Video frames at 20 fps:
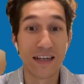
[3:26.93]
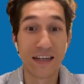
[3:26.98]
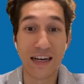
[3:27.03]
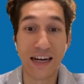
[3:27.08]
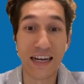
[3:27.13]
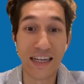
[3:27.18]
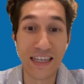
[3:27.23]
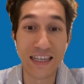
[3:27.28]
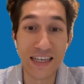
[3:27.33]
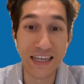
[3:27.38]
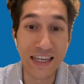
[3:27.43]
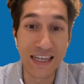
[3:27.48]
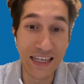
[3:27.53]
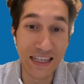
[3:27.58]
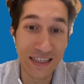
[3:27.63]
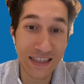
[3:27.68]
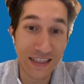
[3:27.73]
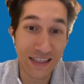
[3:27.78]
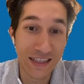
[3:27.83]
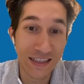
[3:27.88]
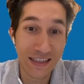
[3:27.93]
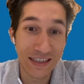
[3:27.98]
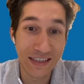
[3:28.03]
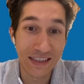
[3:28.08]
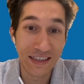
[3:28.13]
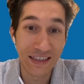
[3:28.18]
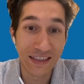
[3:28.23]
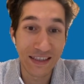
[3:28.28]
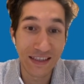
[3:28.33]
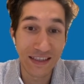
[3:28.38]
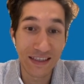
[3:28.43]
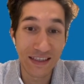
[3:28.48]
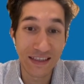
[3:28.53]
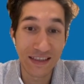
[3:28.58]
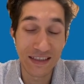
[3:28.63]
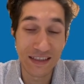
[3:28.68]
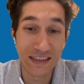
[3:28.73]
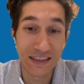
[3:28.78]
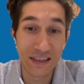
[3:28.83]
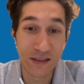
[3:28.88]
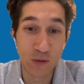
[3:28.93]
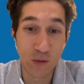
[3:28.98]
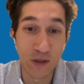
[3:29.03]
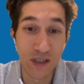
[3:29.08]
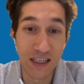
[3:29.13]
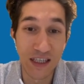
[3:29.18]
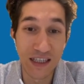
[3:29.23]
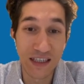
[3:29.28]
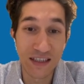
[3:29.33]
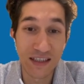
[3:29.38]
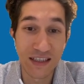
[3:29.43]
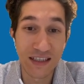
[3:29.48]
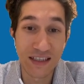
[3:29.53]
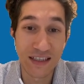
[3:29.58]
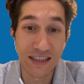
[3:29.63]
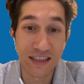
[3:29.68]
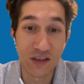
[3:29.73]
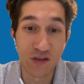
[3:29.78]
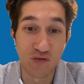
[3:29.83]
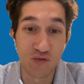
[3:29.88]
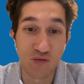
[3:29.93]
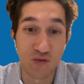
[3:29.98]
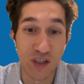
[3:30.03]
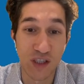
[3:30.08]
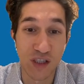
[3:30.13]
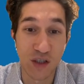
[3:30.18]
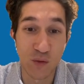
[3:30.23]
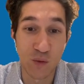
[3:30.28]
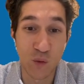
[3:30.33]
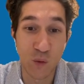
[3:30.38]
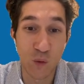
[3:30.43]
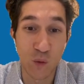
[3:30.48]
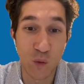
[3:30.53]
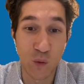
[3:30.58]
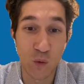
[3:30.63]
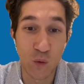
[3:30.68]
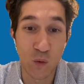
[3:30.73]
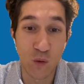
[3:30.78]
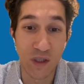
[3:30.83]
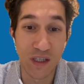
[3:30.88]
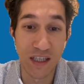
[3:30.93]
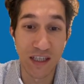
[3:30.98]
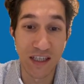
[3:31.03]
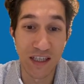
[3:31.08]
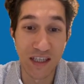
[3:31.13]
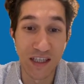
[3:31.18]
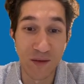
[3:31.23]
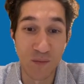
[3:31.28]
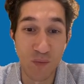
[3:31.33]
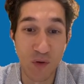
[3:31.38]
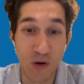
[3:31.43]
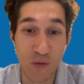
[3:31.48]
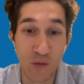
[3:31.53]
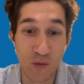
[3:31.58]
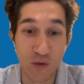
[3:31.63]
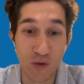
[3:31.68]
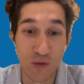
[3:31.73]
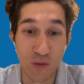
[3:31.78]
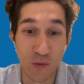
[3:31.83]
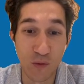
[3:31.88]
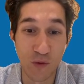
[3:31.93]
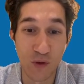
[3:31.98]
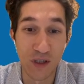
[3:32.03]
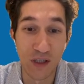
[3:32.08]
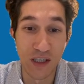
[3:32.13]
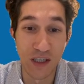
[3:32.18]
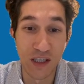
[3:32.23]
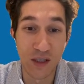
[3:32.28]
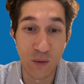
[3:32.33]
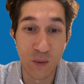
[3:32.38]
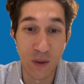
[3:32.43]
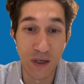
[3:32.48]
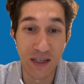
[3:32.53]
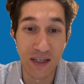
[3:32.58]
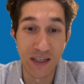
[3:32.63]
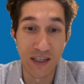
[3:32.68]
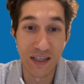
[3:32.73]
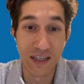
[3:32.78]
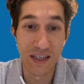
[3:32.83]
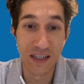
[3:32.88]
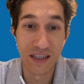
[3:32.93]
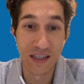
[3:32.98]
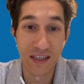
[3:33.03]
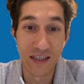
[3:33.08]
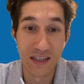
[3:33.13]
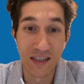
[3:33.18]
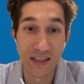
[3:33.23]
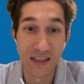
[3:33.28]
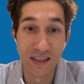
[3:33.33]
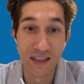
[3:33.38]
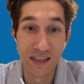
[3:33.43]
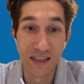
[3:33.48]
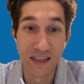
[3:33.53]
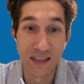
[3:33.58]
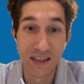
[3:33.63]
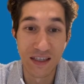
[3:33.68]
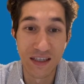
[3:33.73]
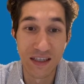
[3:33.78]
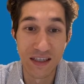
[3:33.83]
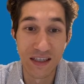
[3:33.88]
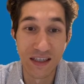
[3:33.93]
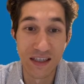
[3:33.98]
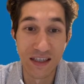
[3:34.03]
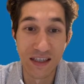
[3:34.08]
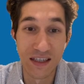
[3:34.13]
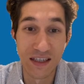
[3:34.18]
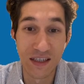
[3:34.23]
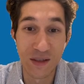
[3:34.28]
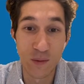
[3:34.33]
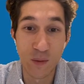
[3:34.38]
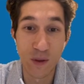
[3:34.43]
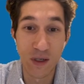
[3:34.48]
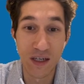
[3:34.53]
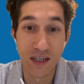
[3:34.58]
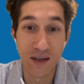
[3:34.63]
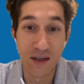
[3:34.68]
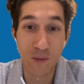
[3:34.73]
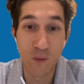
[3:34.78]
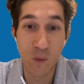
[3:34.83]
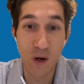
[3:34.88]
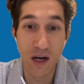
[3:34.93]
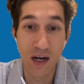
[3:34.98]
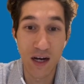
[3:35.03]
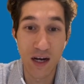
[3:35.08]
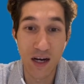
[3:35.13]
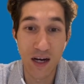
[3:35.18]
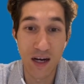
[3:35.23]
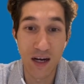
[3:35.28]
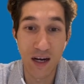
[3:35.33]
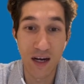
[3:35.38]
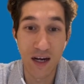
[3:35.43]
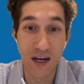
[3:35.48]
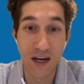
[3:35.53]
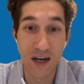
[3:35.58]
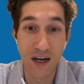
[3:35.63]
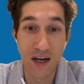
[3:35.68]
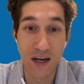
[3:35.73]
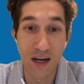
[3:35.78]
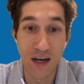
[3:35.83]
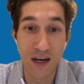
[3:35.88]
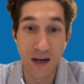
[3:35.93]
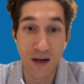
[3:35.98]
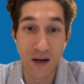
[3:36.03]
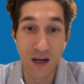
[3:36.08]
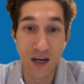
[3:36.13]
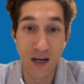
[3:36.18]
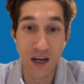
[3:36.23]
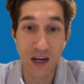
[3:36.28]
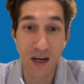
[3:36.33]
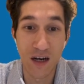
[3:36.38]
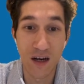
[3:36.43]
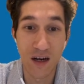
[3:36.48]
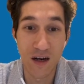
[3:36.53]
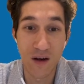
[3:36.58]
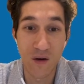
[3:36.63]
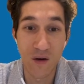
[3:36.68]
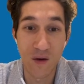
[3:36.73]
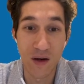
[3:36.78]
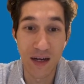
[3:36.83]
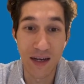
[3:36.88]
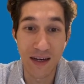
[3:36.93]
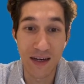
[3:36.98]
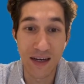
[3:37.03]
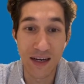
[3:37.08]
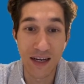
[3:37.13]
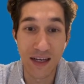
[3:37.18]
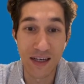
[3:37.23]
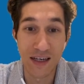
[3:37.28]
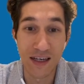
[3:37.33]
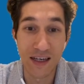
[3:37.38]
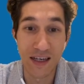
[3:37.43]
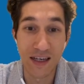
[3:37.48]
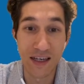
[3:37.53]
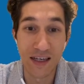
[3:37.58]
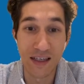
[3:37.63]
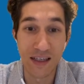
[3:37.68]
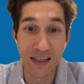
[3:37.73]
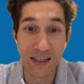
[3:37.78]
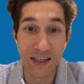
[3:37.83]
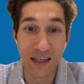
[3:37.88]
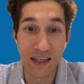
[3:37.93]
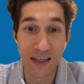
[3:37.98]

I need to get yeah Bluetooth this one and this one. Wow, I kinda need.